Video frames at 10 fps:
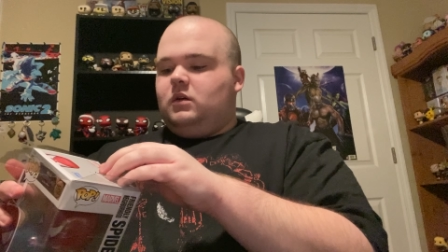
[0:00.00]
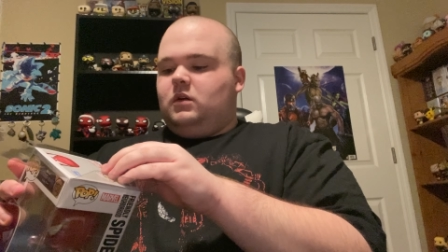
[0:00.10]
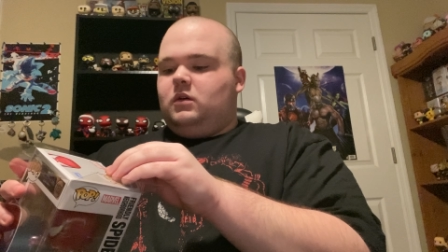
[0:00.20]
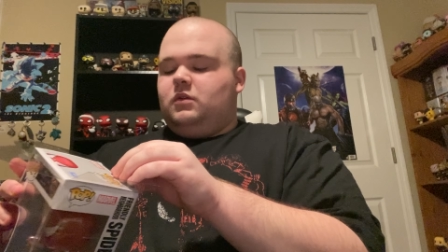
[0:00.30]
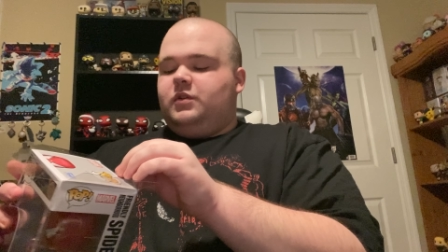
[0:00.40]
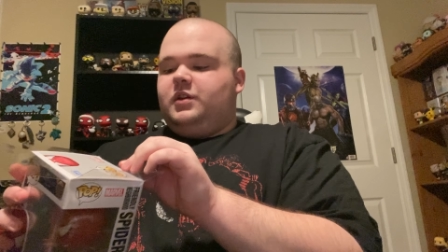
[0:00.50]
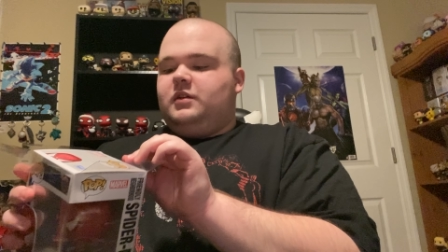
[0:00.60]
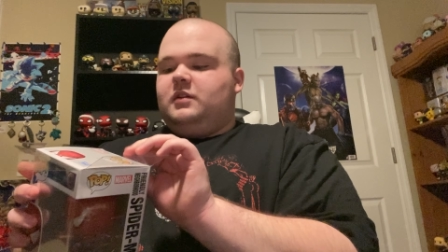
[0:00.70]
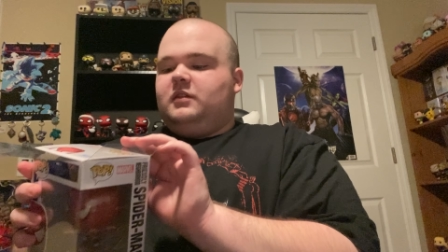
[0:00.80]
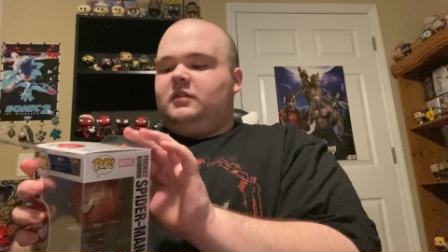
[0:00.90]
Oh yeah,
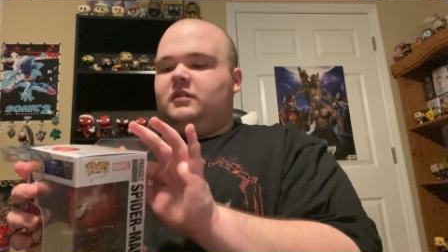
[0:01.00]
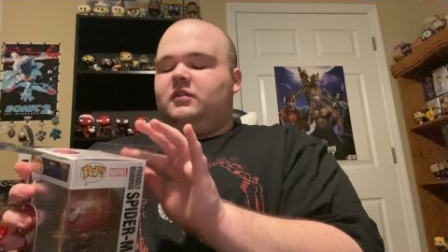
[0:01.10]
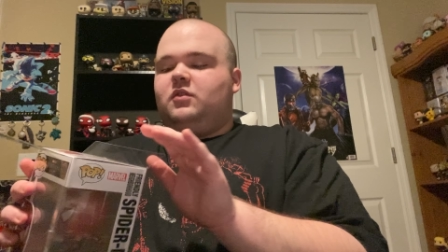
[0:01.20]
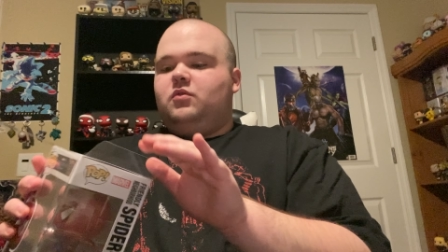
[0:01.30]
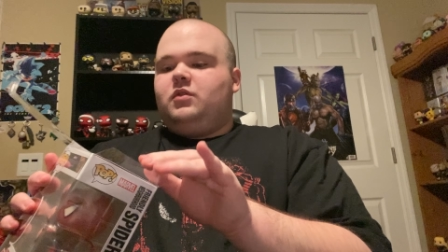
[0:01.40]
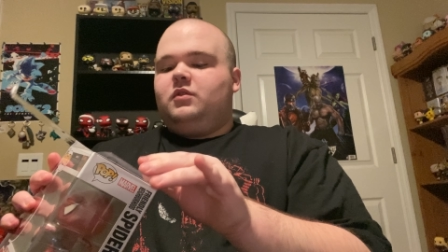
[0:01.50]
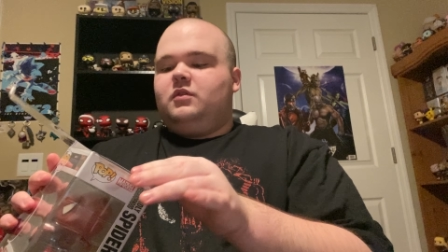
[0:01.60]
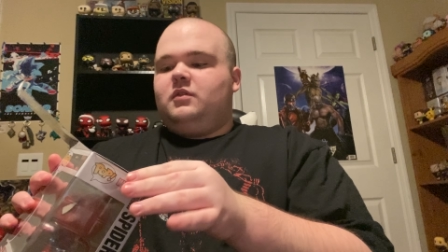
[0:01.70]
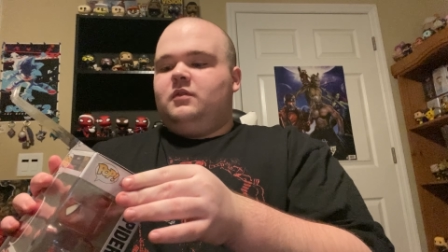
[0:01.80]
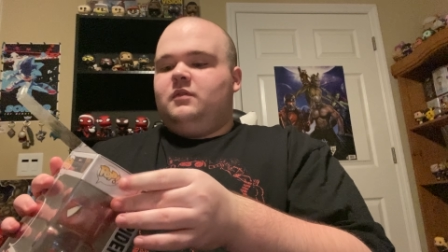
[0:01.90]
that's so
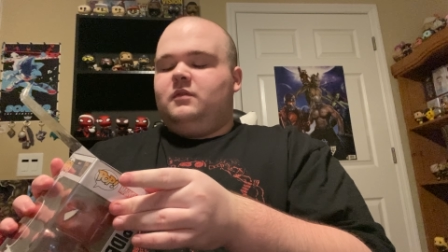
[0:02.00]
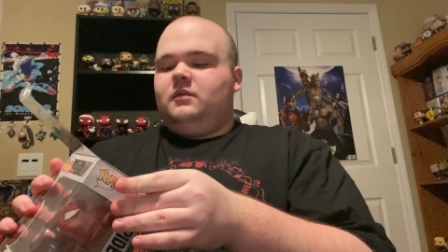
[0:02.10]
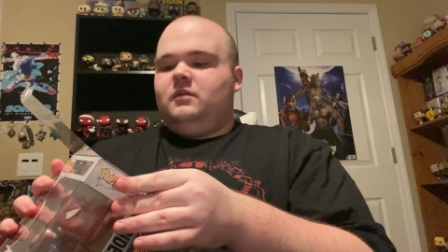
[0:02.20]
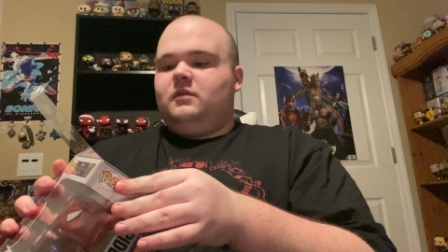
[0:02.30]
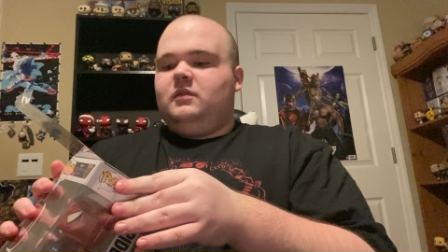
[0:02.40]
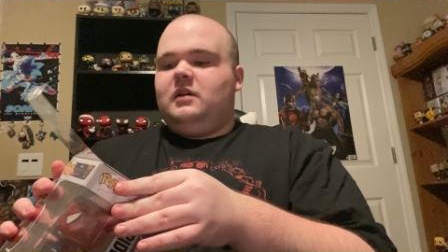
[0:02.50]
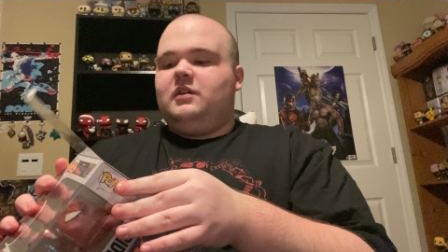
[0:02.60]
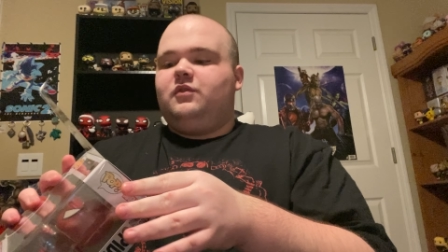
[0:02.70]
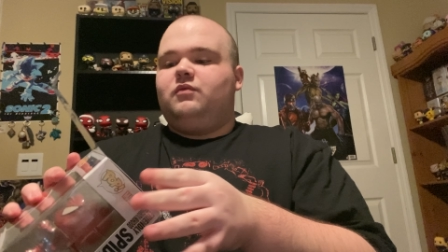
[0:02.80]
good. That is